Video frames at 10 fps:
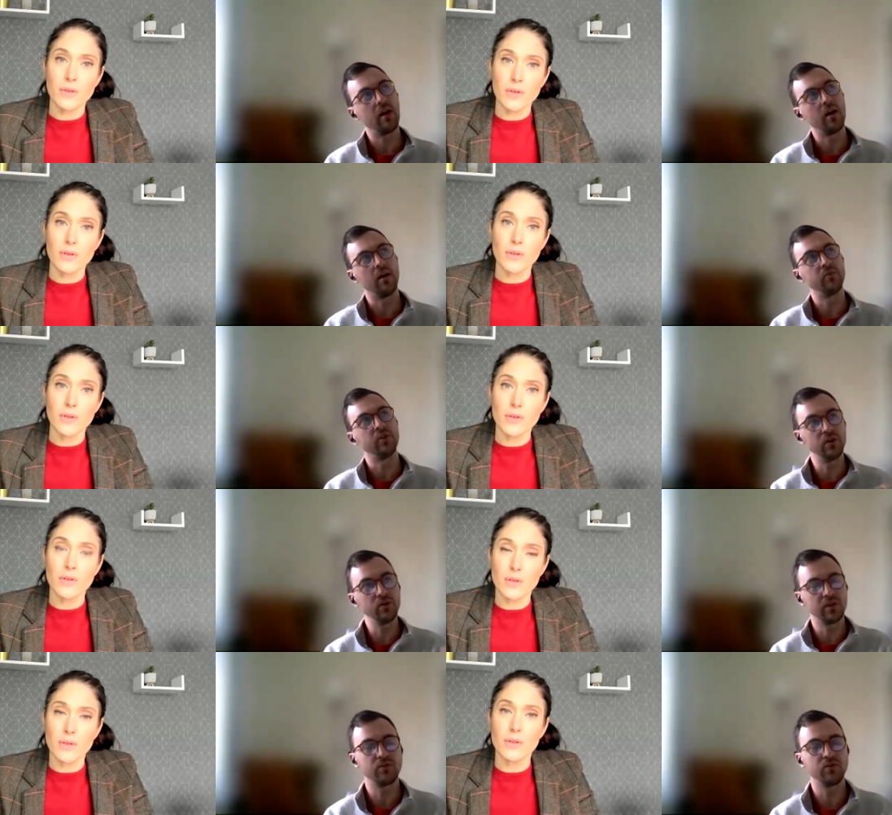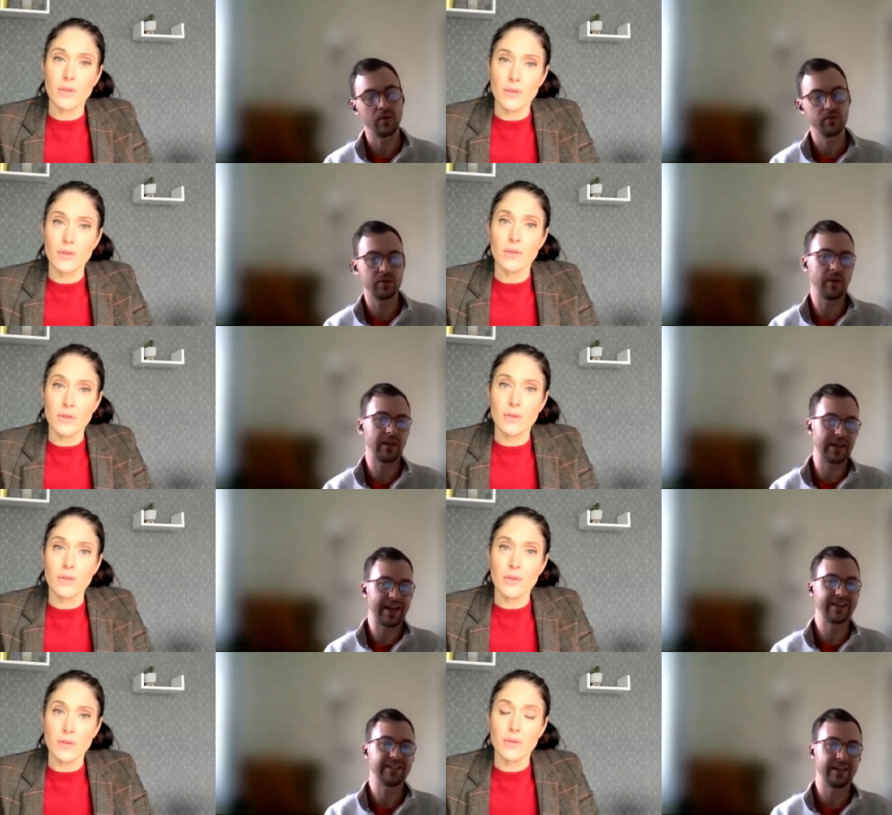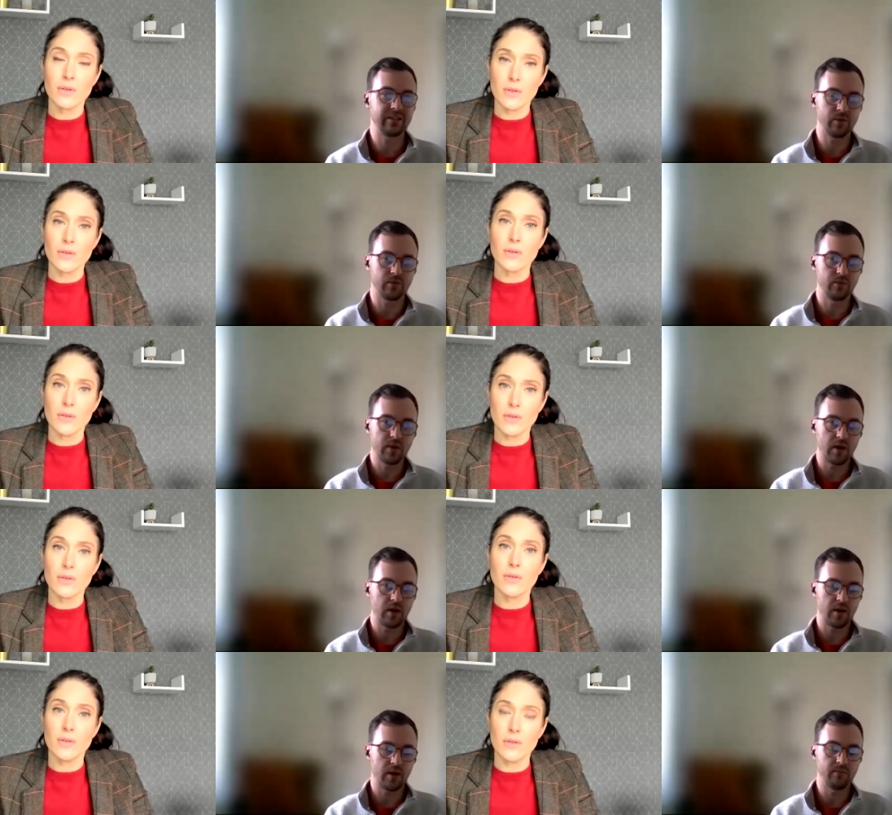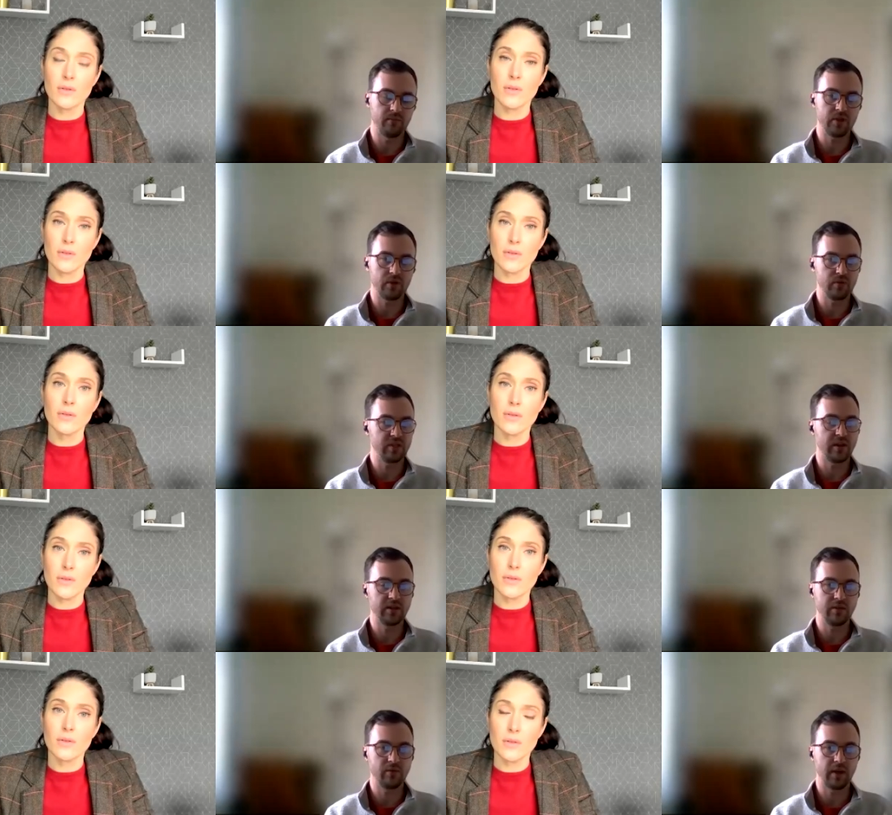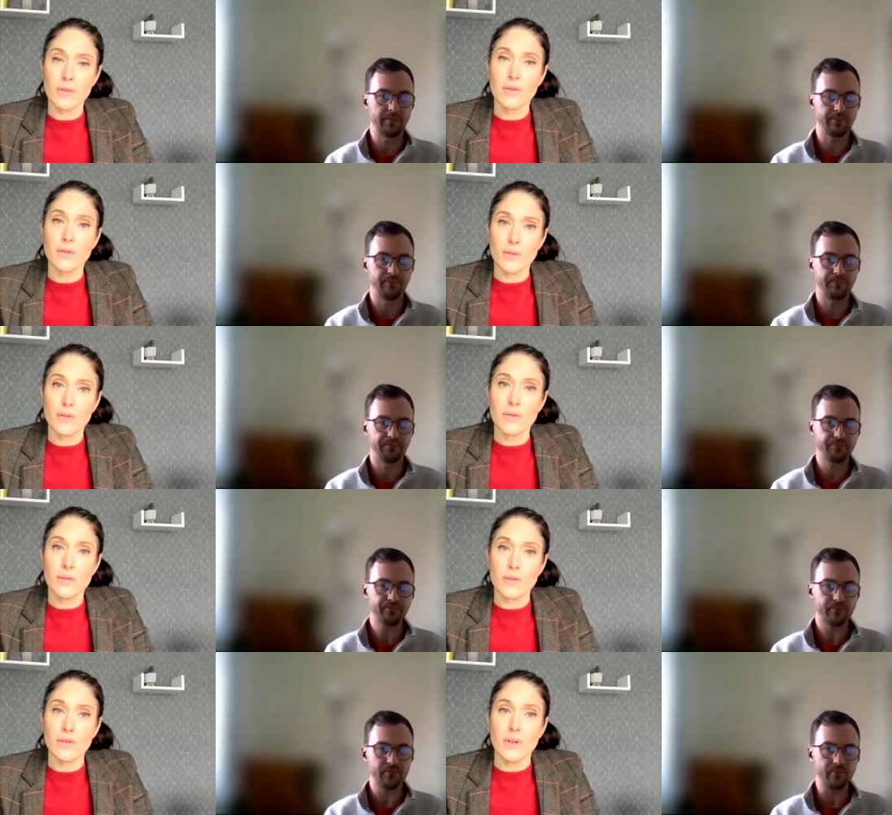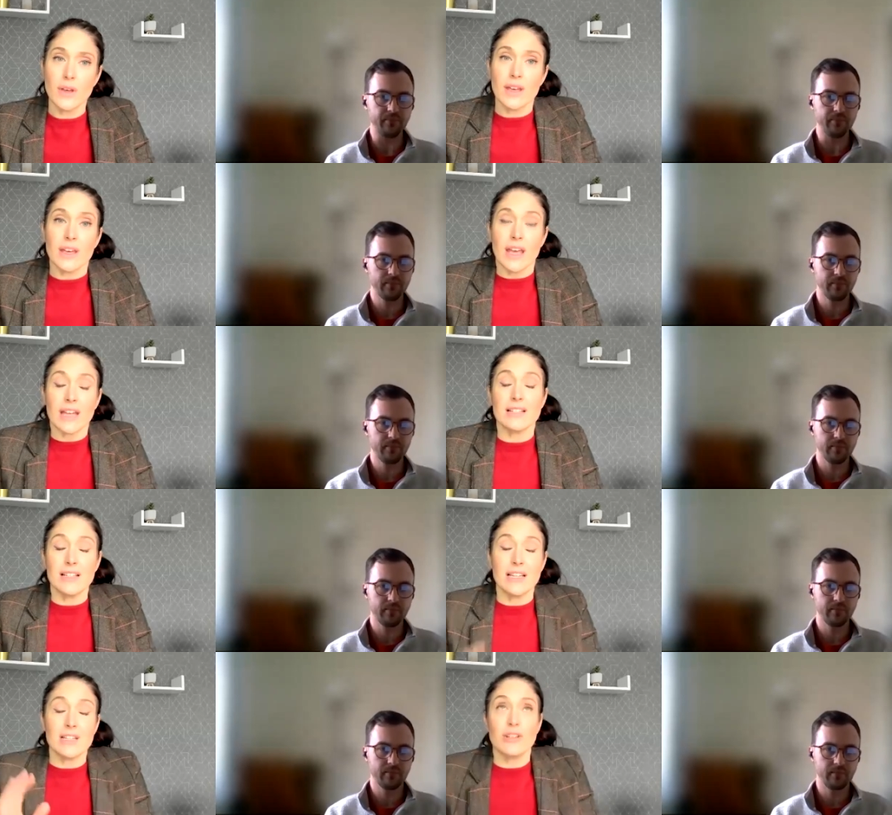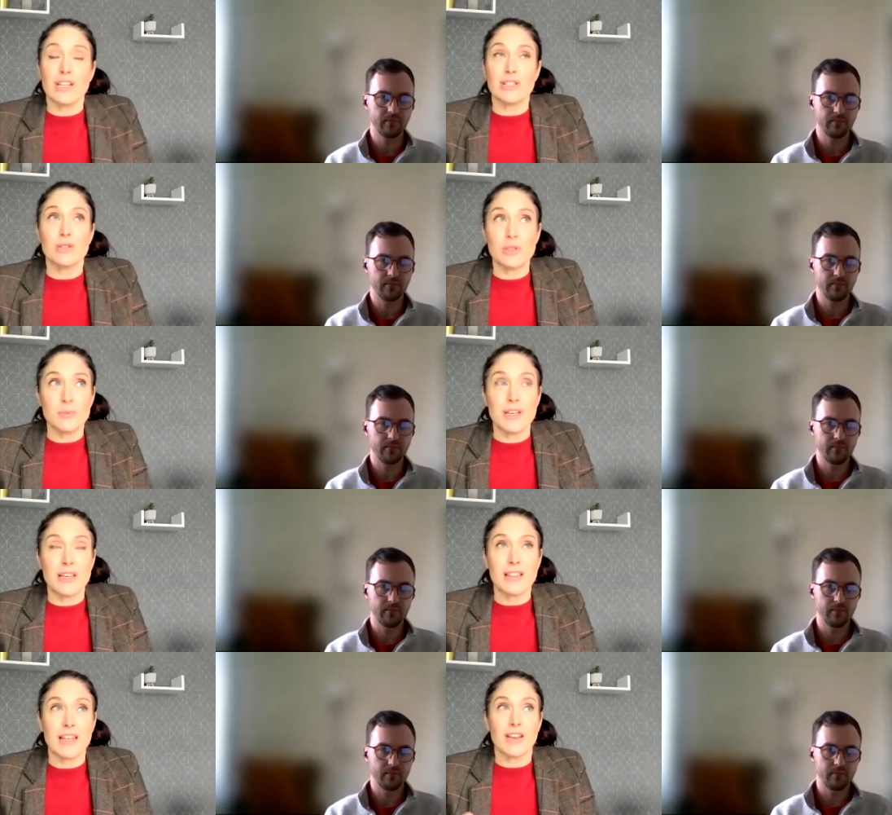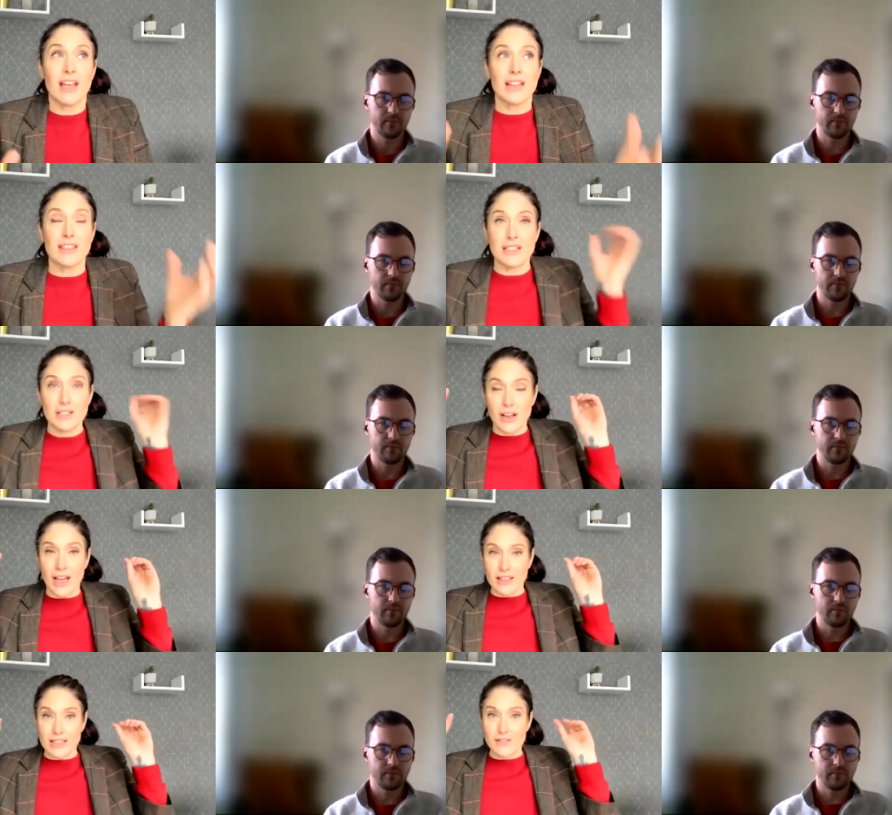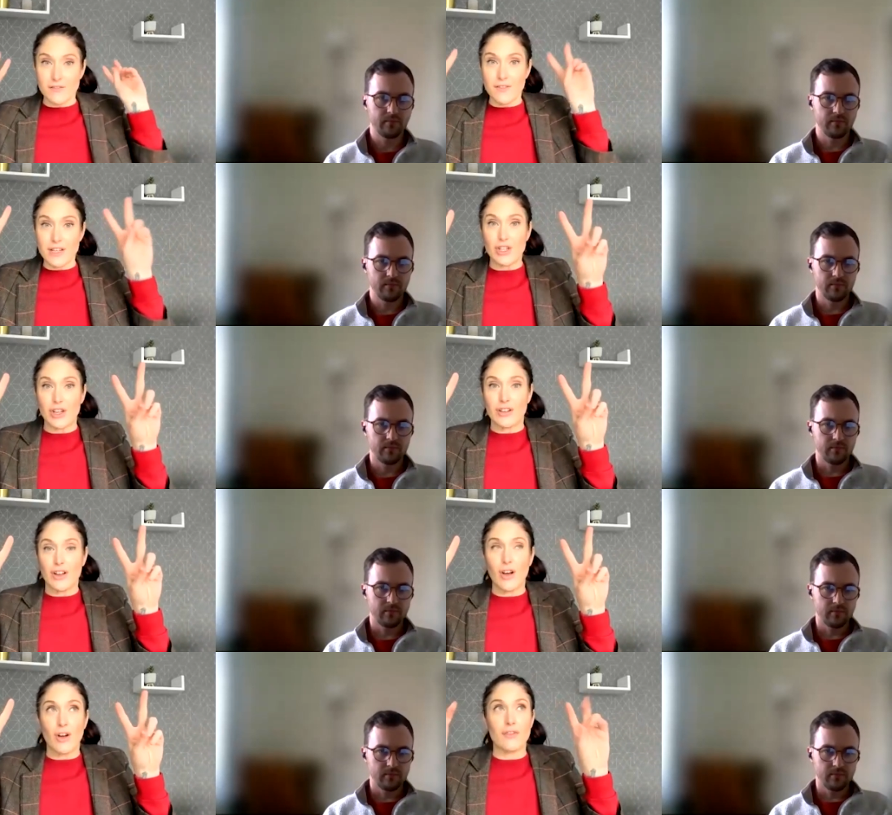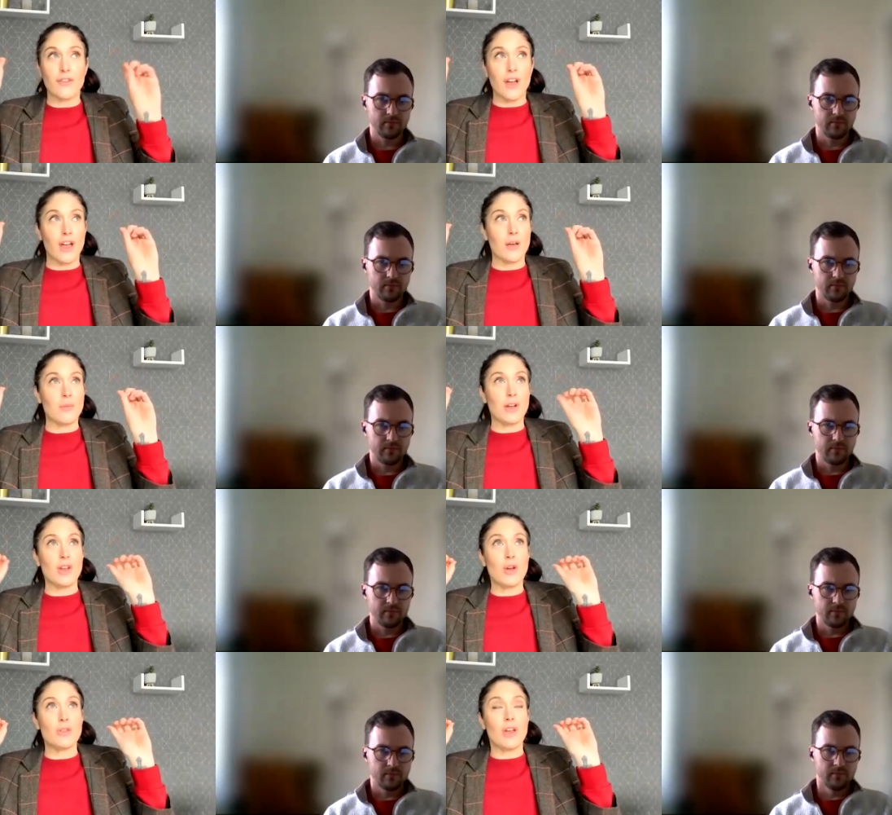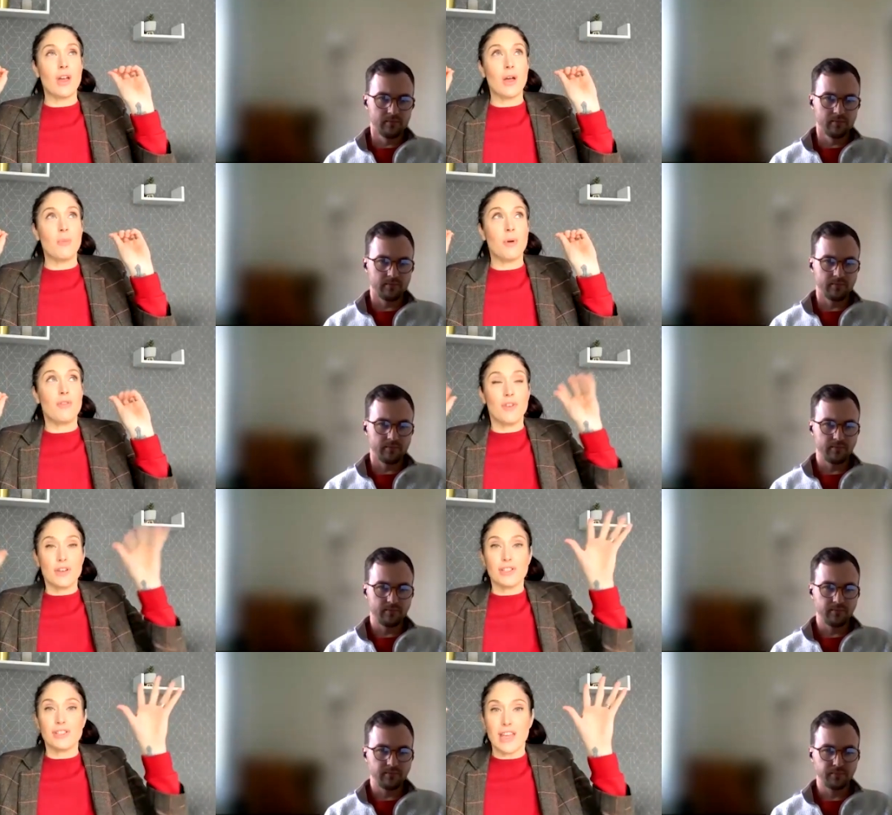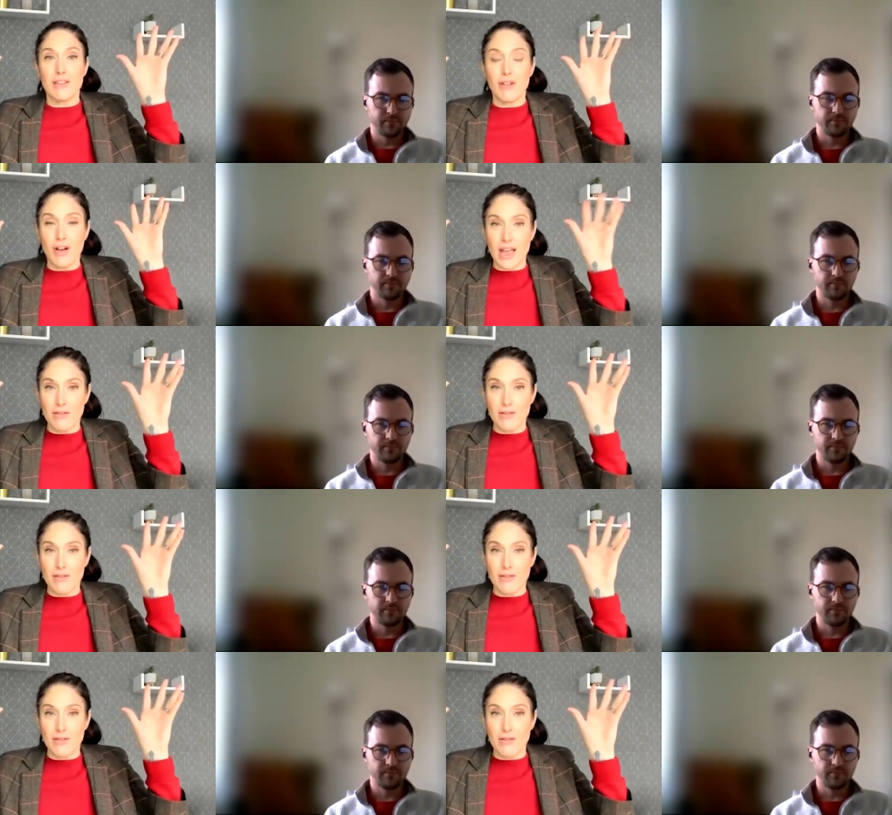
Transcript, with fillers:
Speaker 1: um, the use of drones and making it accessible um, to society, really.
Speaker 2: Literally, as you were speaking now, I had this I had this vision of, um, I know that above us there are